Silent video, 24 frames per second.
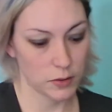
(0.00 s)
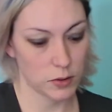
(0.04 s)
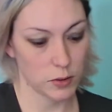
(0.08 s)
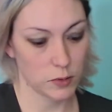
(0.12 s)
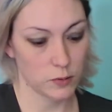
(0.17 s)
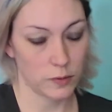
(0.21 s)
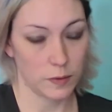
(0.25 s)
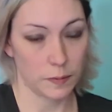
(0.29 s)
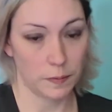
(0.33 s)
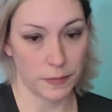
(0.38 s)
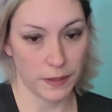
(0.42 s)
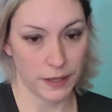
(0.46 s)

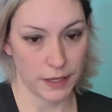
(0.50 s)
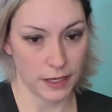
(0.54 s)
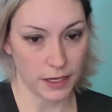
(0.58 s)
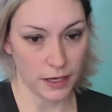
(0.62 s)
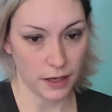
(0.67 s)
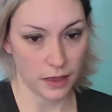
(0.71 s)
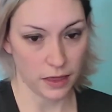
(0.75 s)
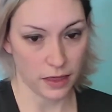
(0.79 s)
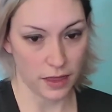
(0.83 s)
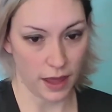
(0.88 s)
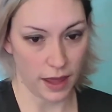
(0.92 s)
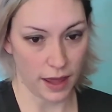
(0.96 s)
So
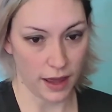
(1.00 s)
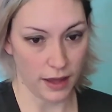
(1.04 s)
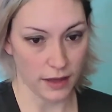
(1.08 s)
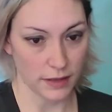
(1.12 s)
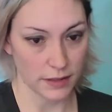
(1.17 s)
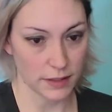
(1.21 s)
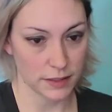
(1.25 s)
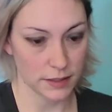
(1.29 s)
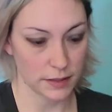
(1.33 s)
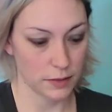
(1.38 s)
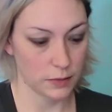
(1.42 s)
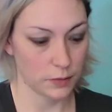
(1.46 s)
repeat
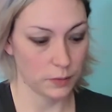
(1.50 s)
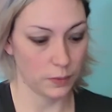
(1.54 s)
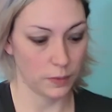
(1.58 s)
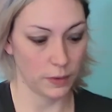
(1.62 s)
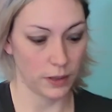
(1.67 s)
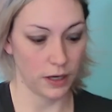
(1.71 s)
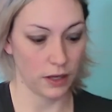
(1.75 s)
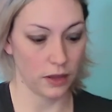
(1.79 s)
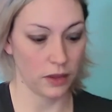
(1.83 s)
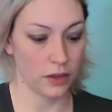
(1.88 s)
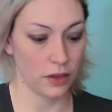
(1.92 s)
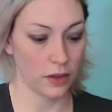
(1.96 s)
that
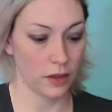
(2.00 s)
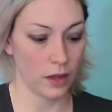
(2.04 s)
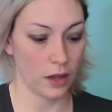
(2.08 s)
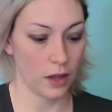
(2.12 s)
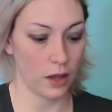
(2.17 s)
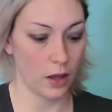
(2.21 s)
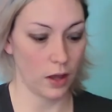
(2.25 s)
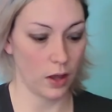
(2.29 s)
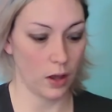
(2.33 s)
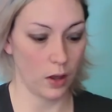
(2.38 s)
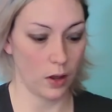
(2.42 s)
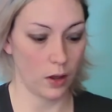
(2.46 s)
with
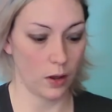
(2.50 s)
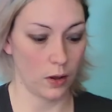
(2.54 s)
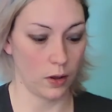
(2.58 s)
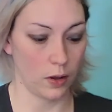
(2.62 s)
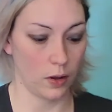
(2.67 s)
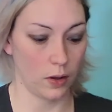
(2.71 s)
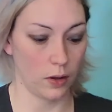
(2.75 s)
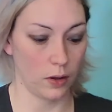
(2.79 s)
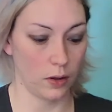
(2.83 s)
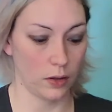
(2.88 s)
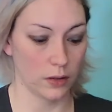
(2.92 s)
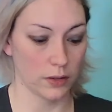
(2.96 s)

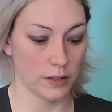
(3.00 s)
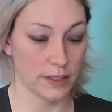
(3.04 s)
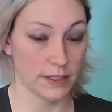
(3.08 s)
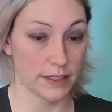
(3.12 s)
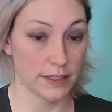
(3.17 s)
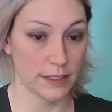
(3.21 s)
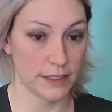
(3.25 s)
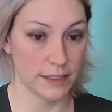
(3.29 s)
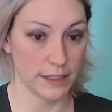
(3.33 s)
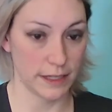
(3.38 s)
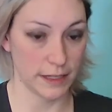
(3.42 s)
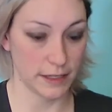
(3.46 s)
all
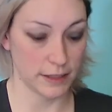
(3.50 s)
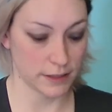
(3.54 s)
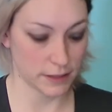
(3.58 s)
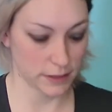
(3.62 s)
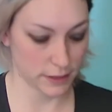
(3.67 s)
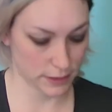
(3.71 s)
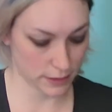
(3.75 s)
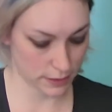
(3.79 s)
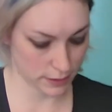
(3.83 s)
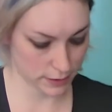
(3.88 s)
6. Let's